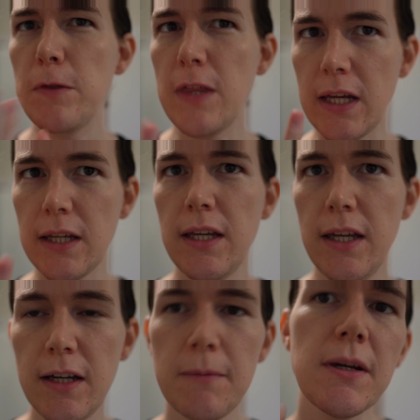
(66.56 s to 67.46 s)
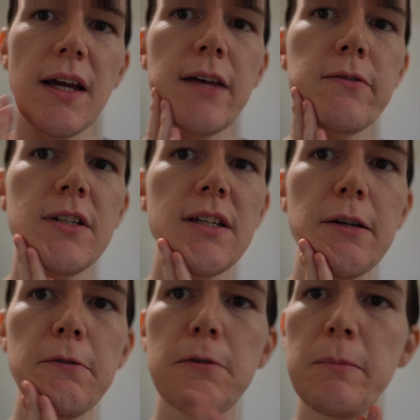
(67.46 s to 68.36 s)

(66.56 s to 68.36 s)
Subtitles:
thick hair, but I haven't shaved for